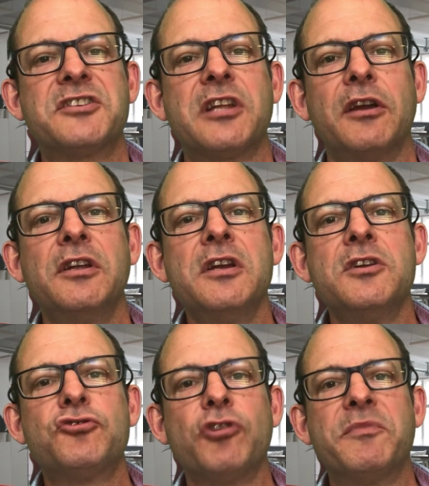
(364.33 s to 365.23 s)
So
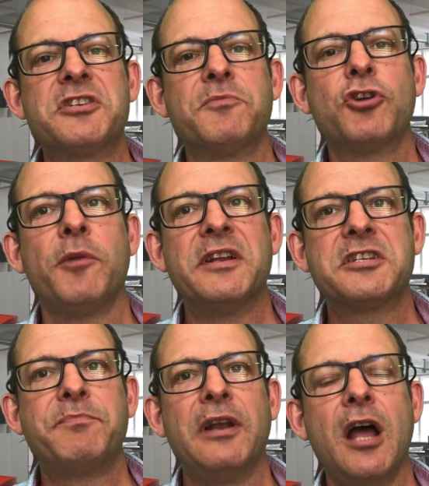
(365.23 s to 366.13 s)
drop me some
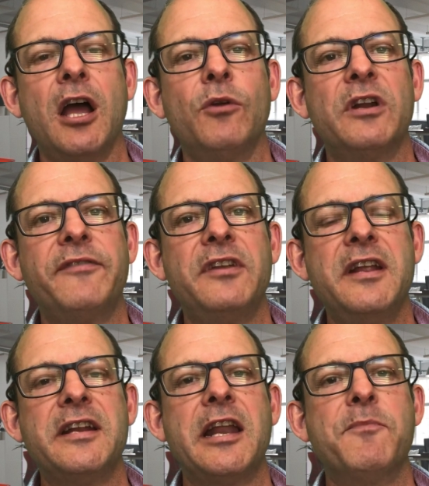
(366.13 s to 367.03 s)
comments below. And if you
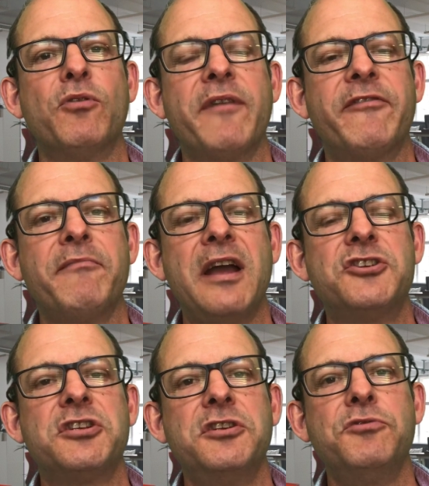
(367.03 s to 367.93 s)
need any more
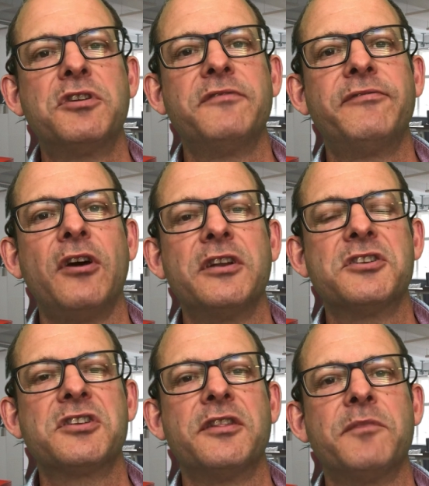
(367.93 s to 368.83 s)
information, you can find
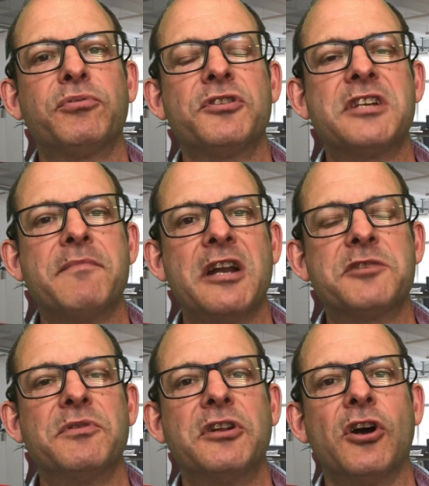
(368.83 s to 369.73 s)
us at
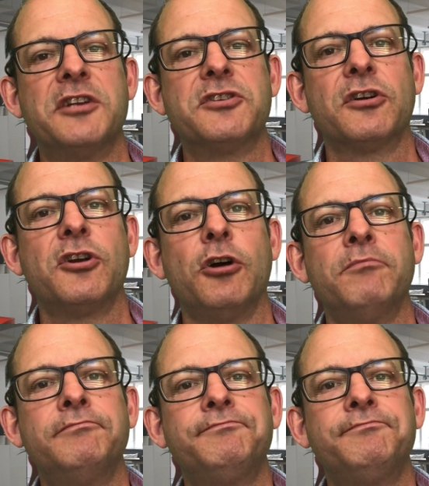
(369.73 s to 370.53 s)
theprojectmanagementguide.com.